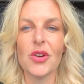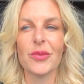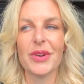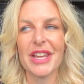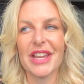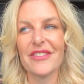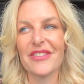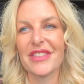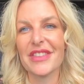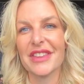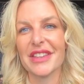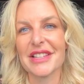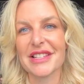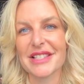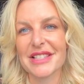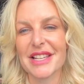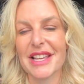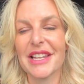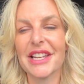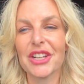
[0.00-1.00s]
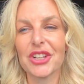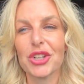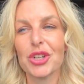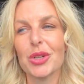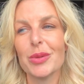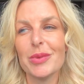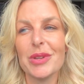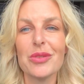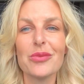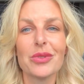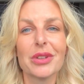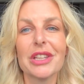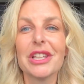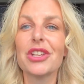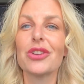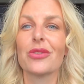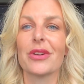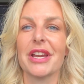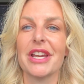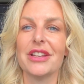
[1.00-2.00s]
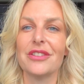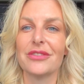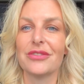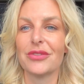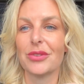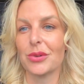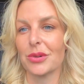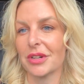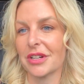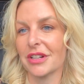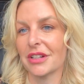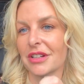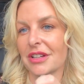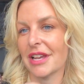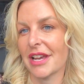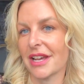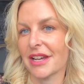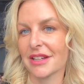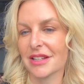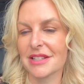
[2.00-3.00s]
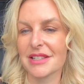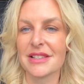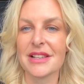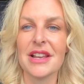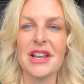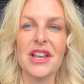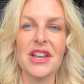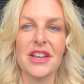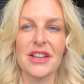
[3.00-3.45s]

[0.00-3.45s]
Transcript: we have this, and it could be really great for X.